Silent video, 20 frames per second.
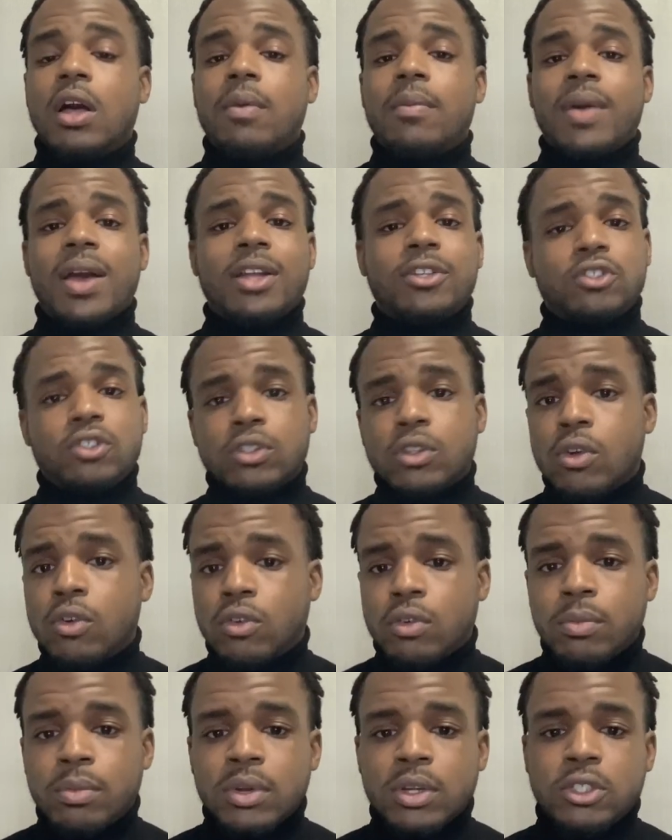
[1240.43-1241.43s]
at your
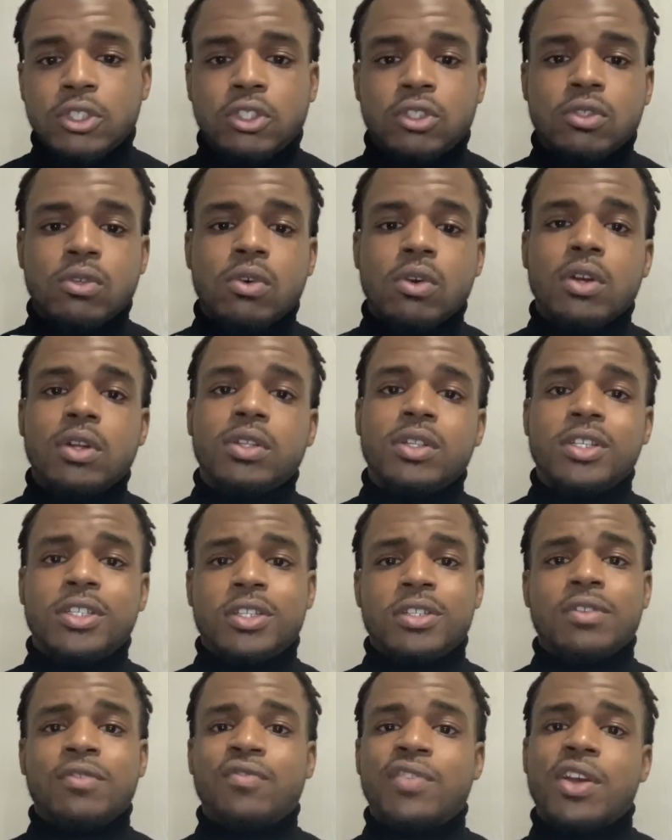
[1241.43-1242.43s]
local bookstore. This
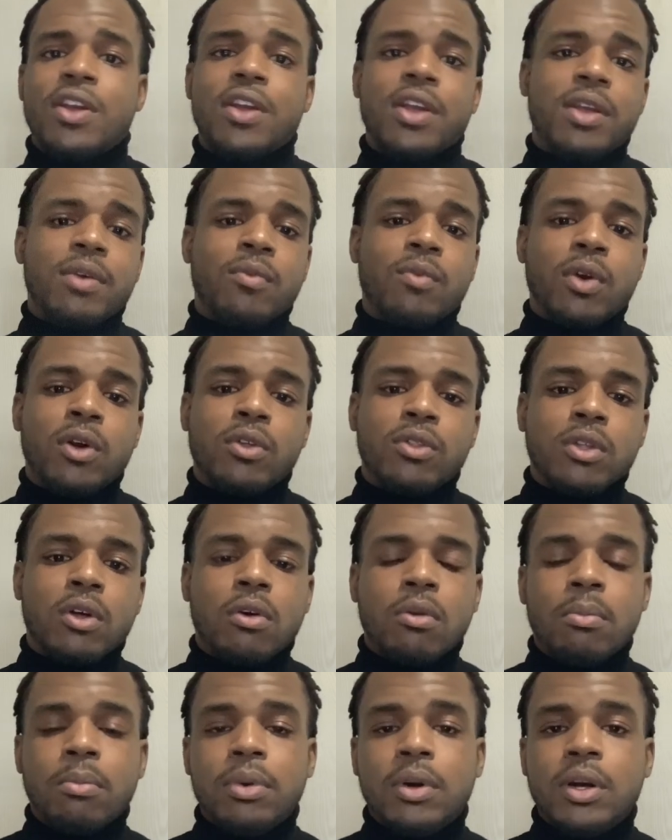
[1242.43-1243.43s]
is a very
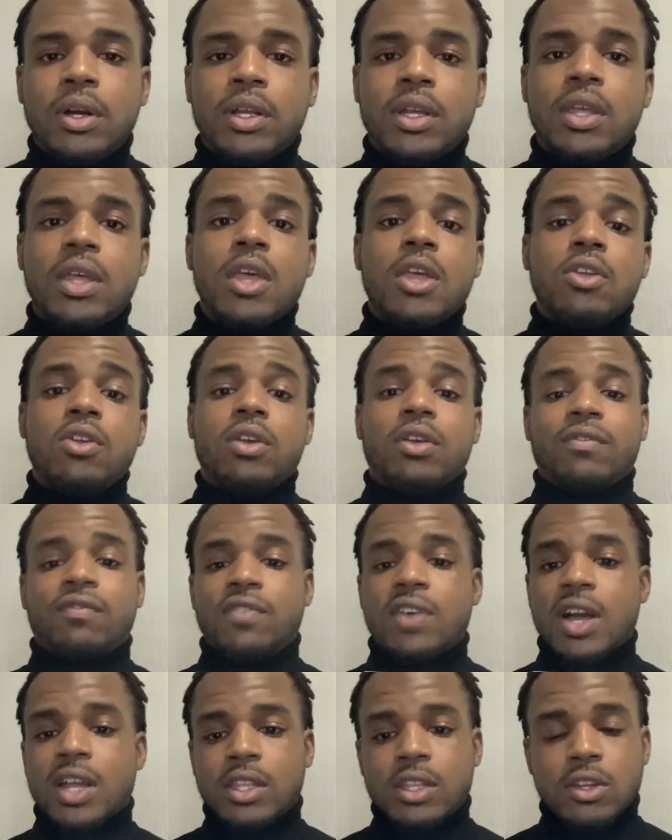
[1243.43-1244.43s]
well-known book. You can
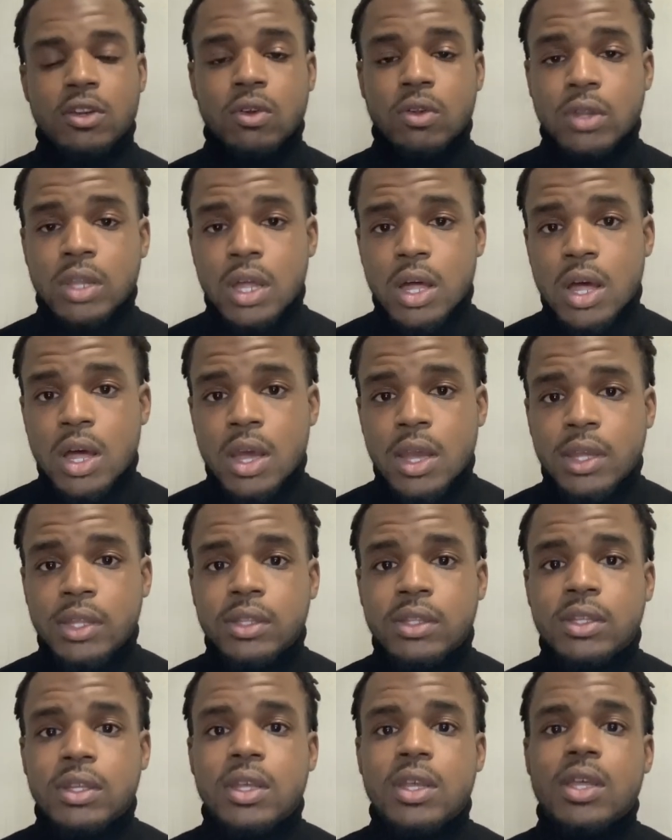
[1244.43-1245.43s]
find it online.
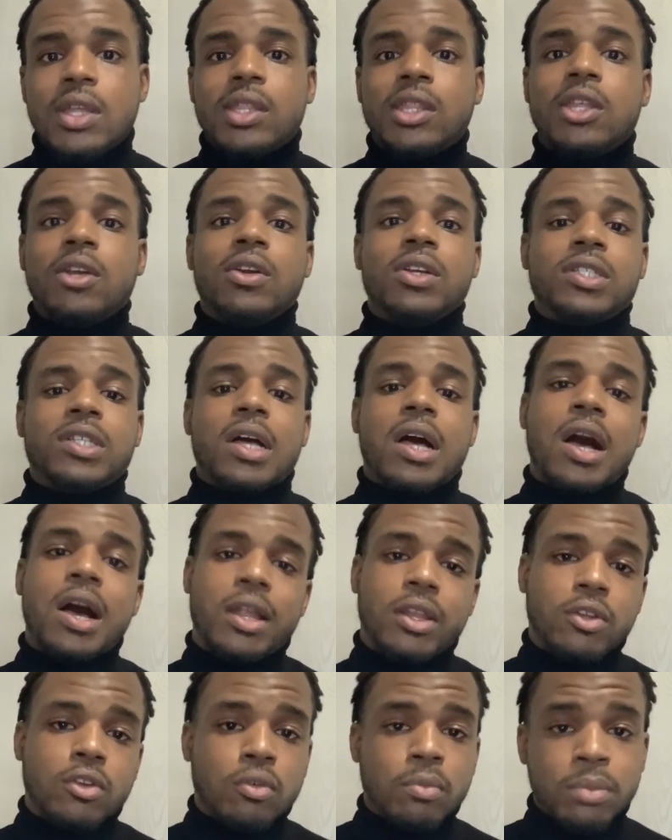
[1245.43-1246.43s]
There is an
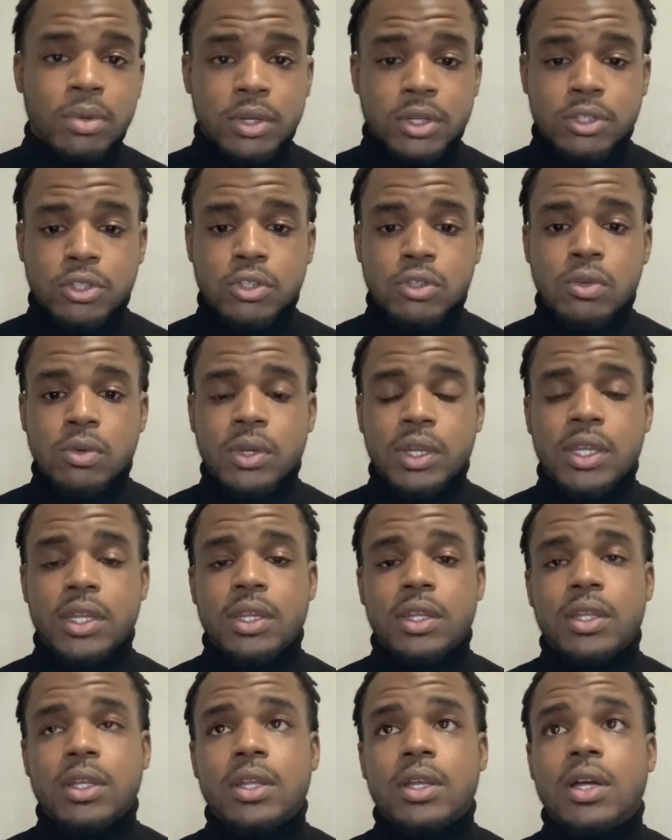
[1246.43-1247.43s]
audio book to it.
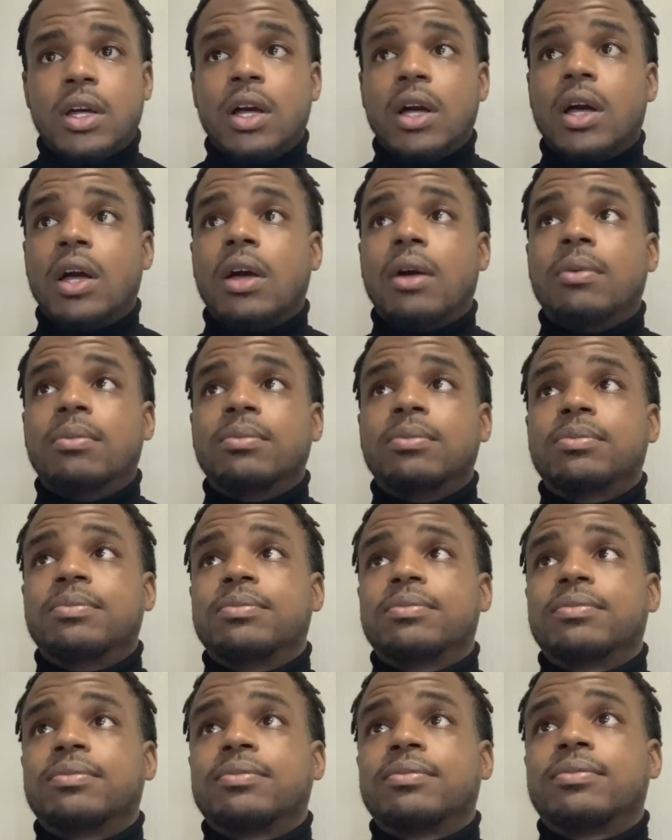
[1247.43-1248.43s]

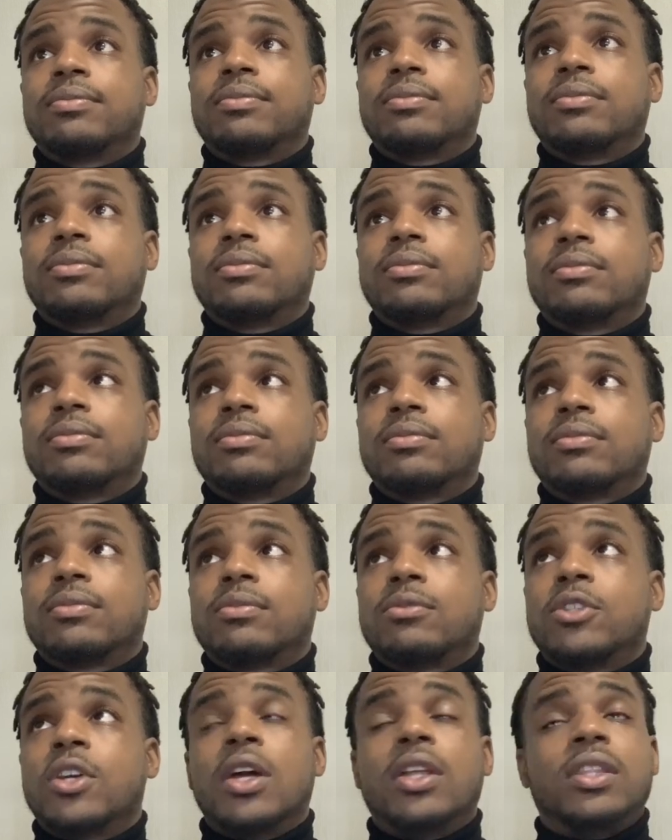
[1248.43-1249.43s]

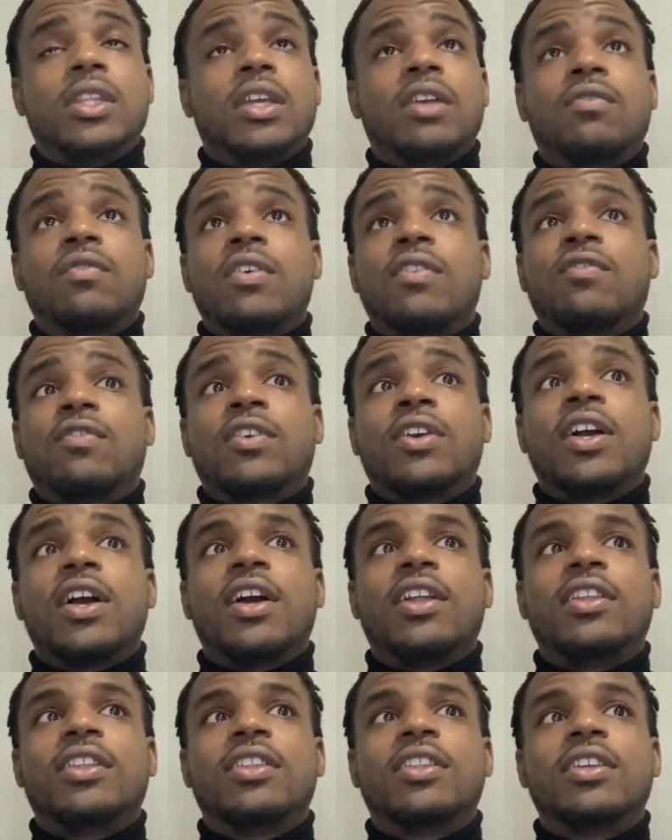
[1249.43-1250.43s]
Trying to think if I forgot
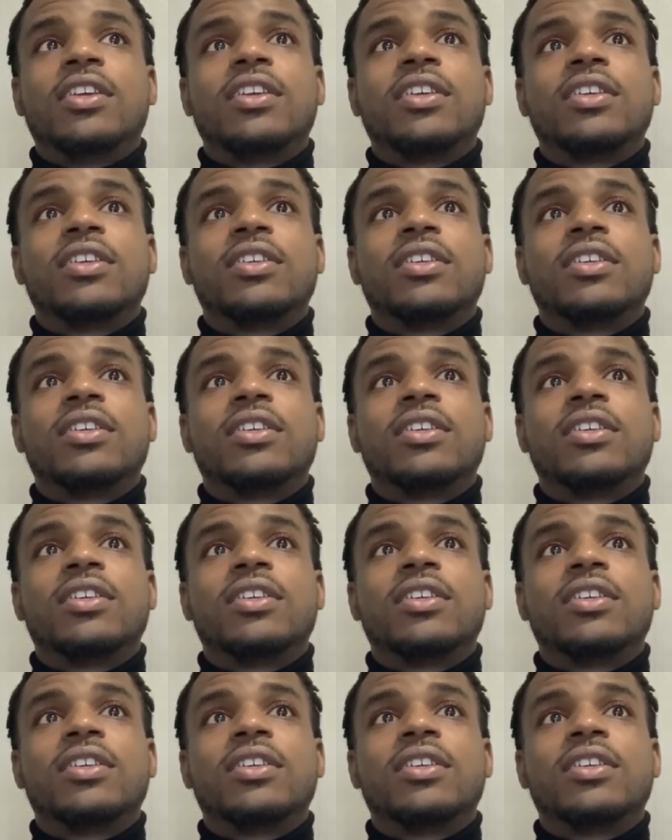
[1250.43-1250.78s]
anything.